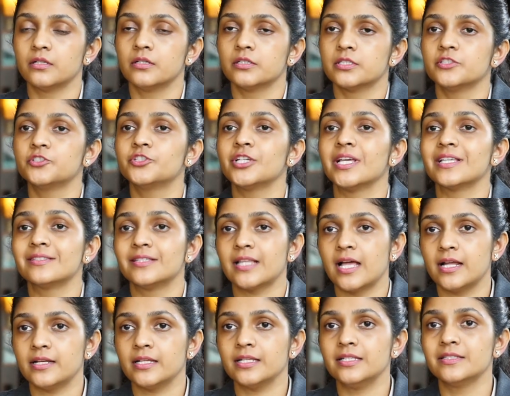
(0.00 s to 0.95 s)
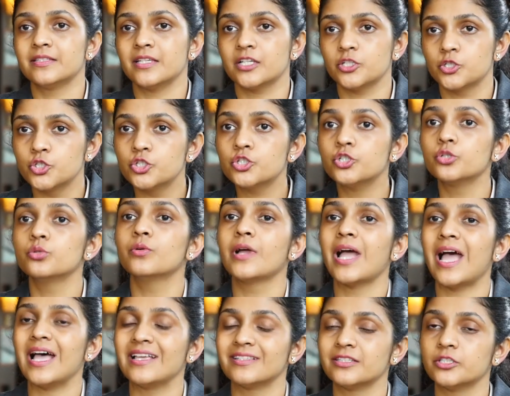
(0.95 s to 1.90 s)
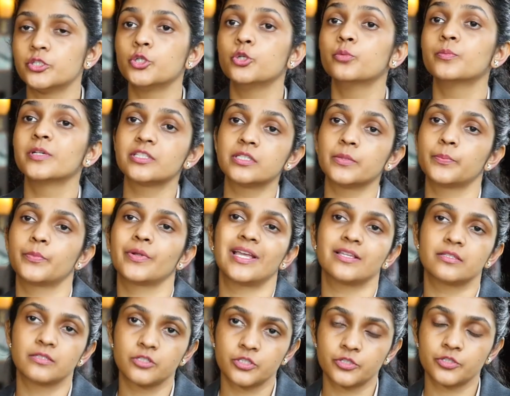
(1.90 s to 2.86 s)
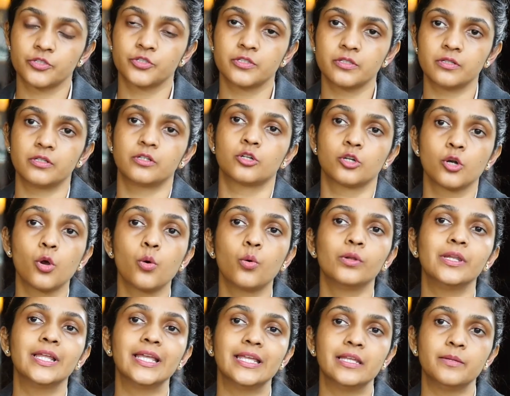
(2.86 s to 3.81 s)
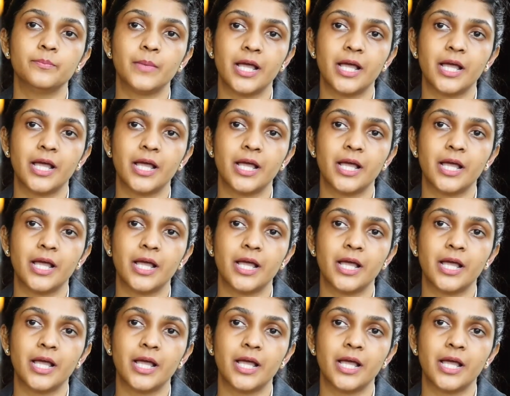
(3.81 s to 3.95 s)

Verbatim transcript: suggests that EZH2 has a tumor suppressor role in